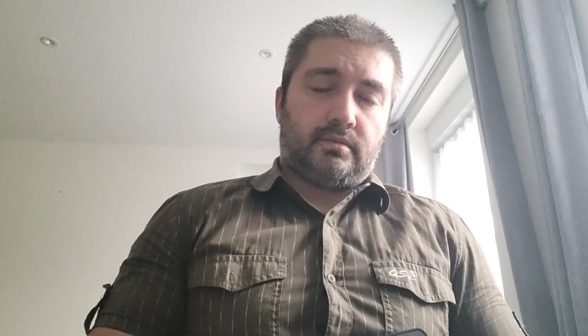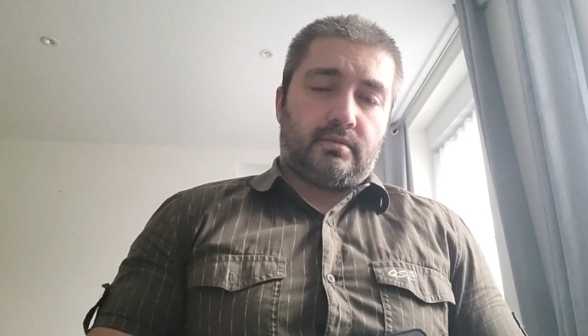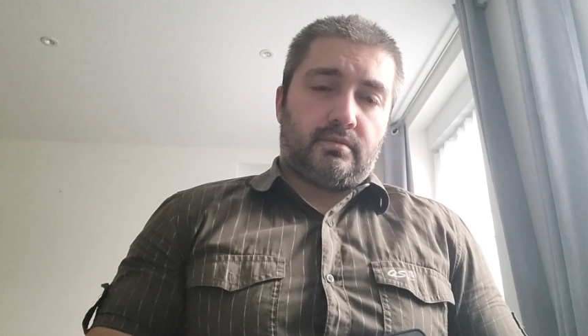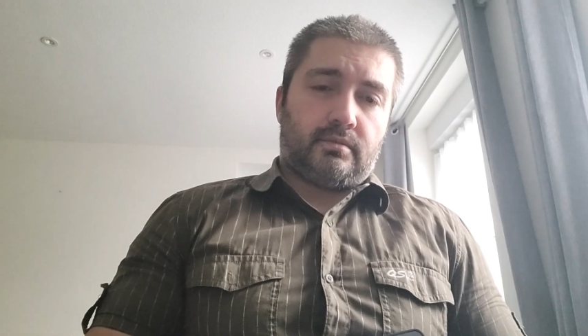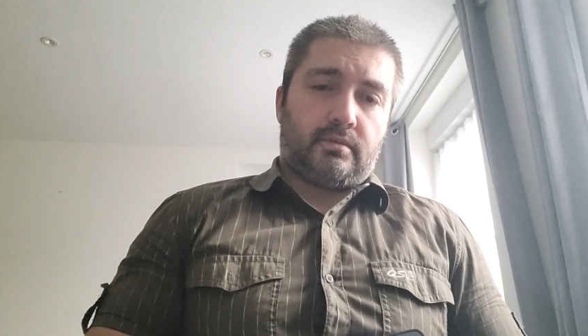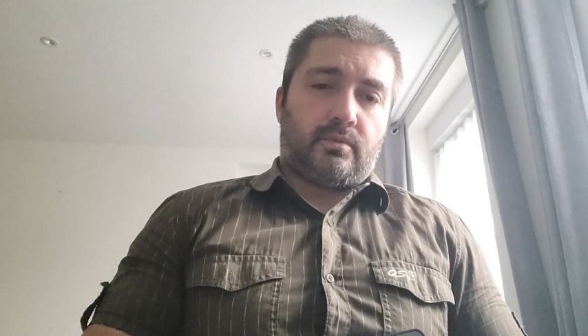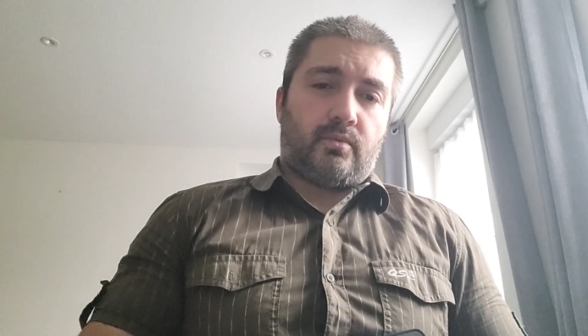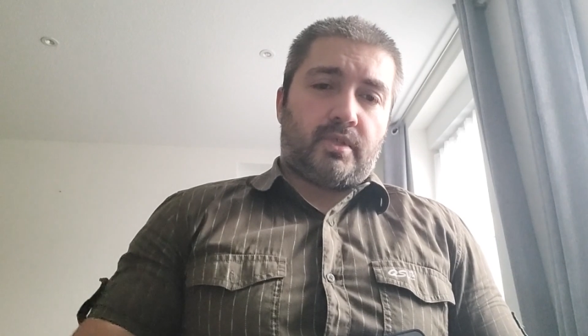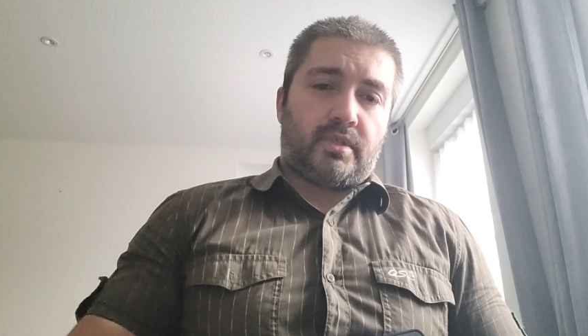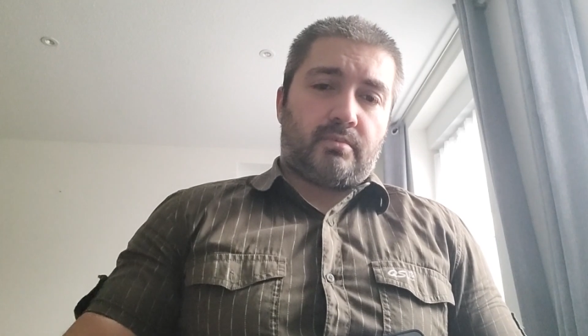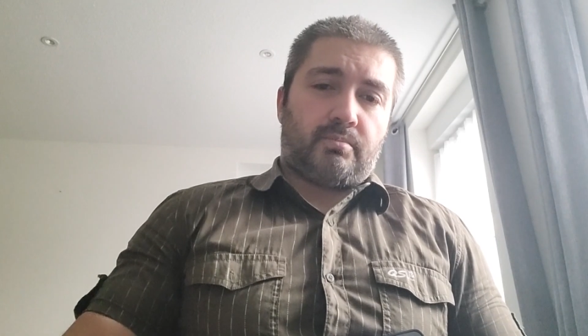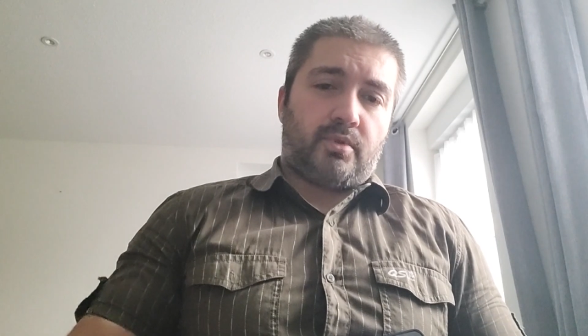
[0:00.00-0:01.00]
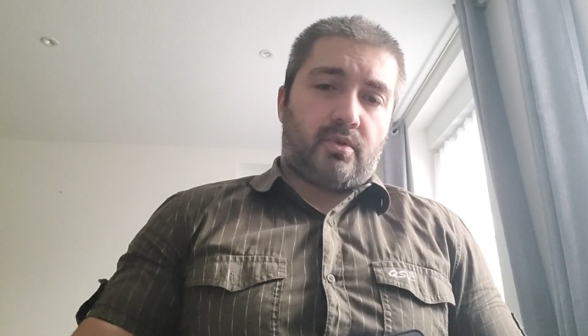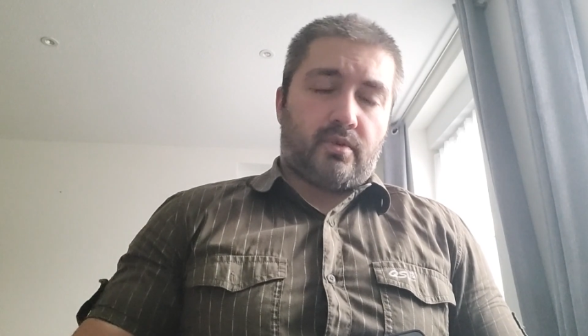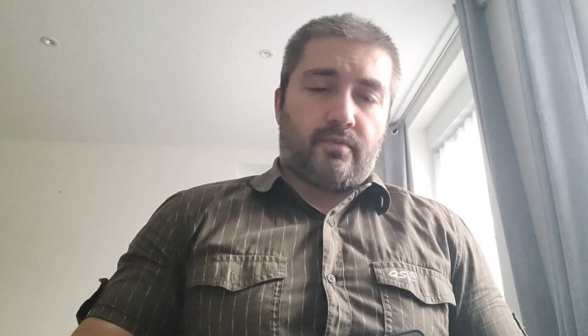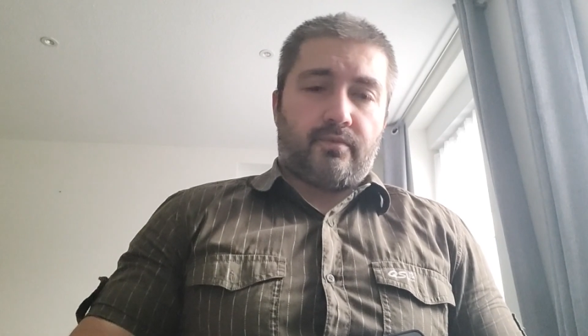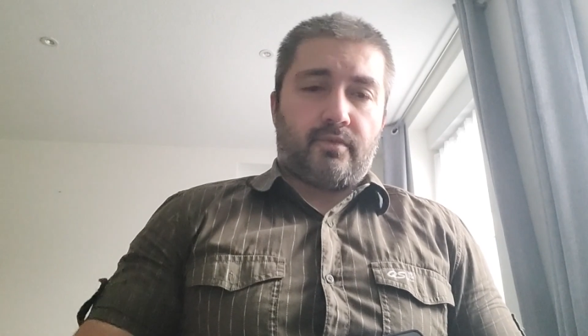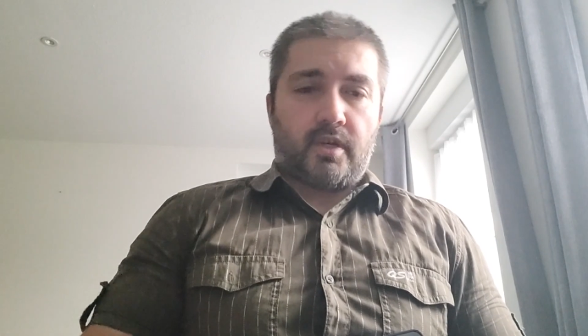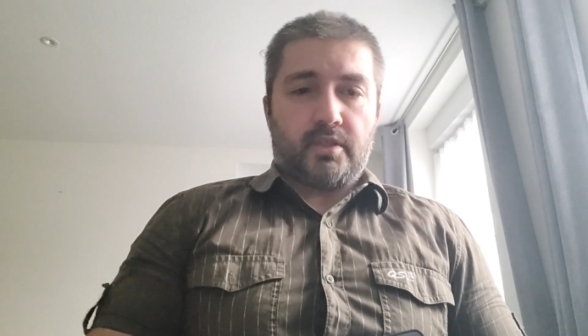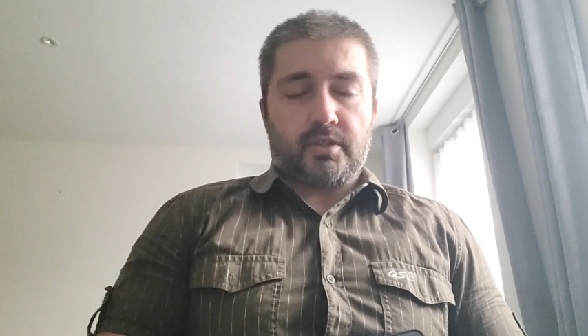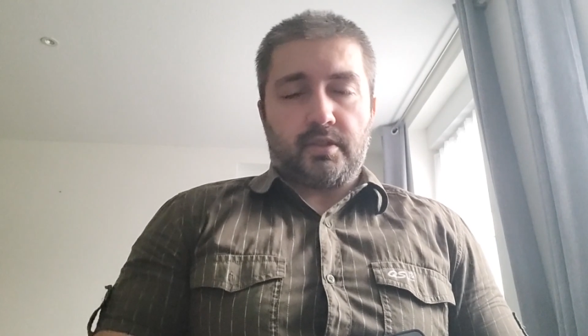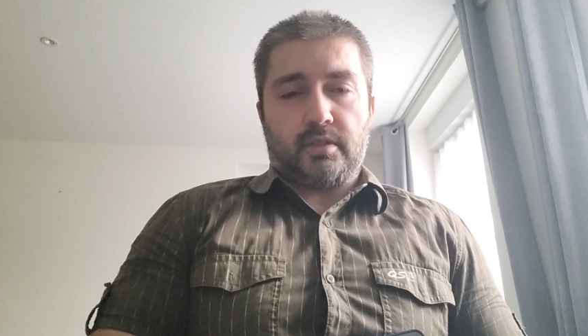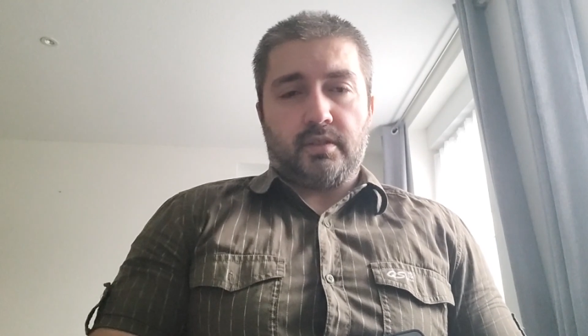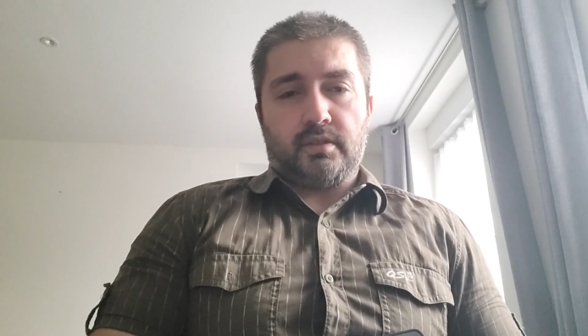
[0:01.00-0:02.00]
with support of
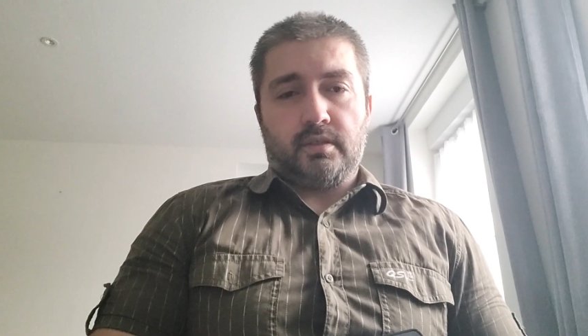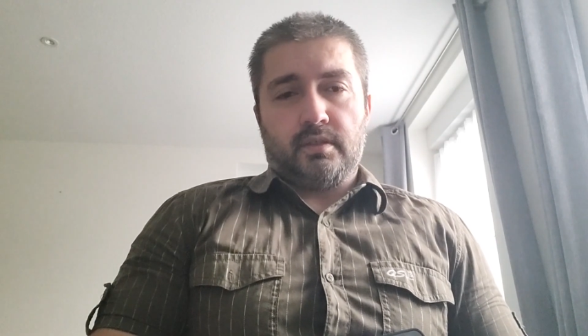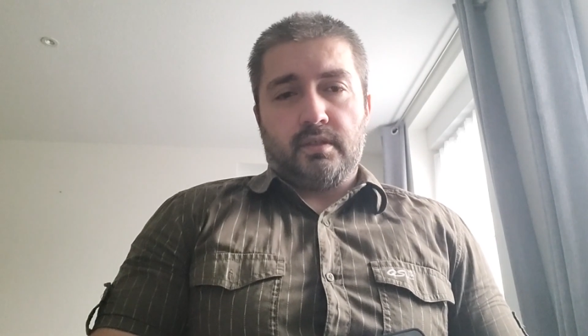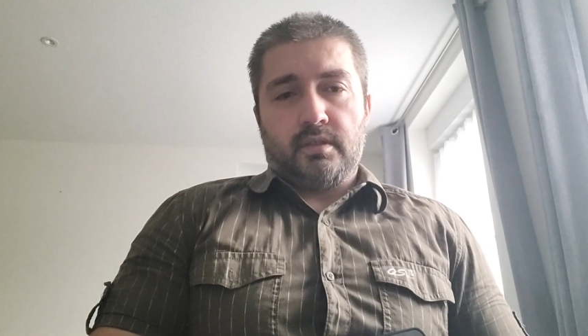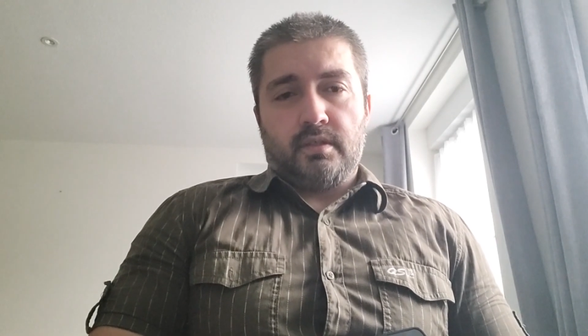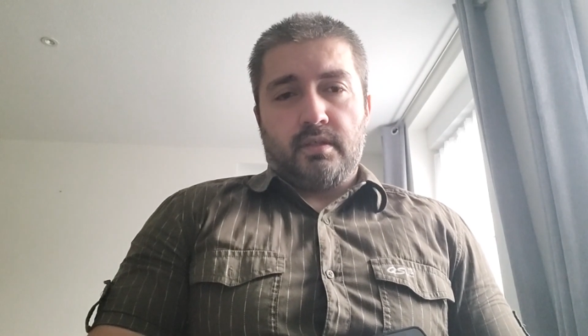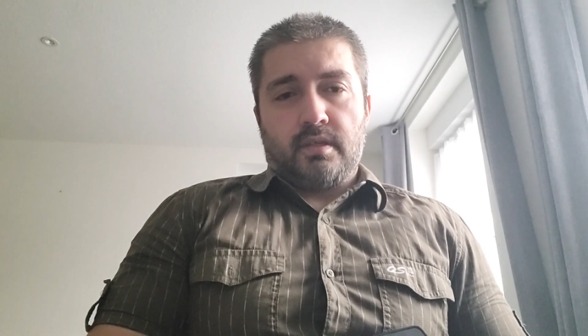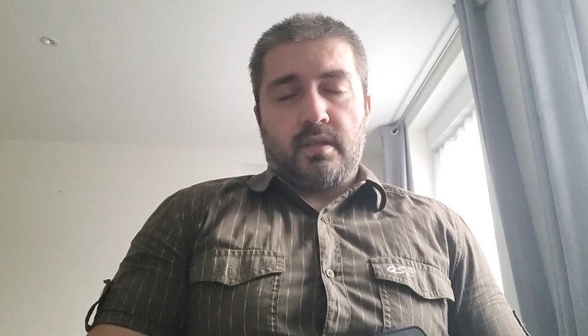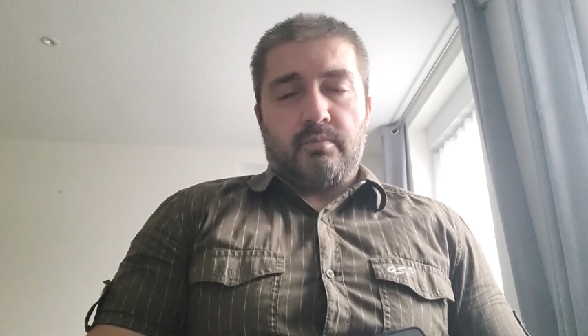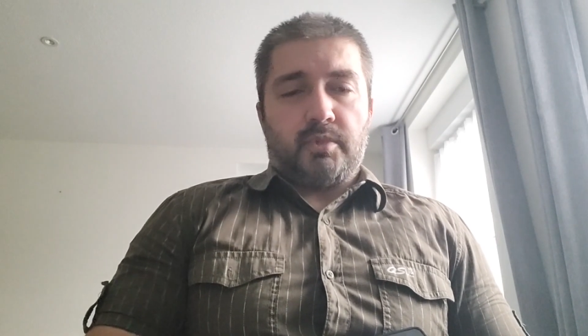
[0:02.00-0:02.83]
Russia, and